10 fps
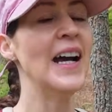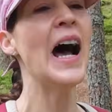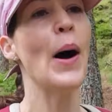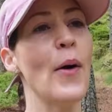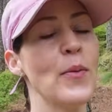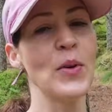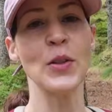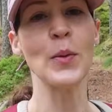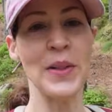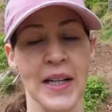However much
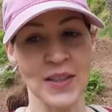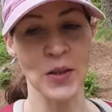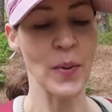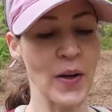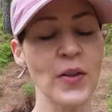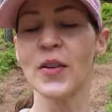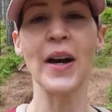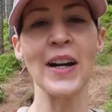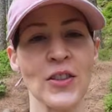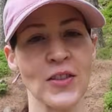it would be nice to do both,
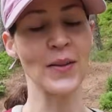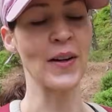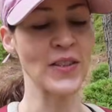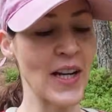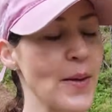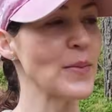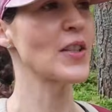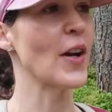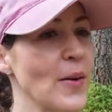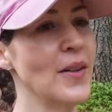I just don't have time.
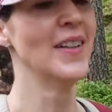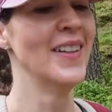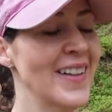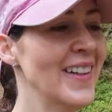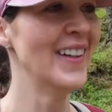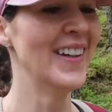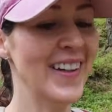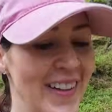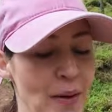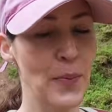So,
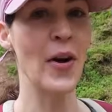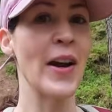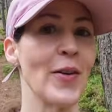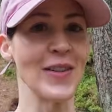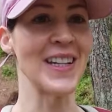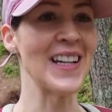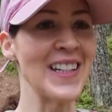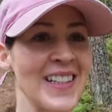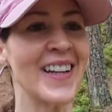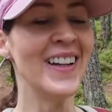
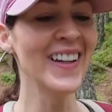priorities.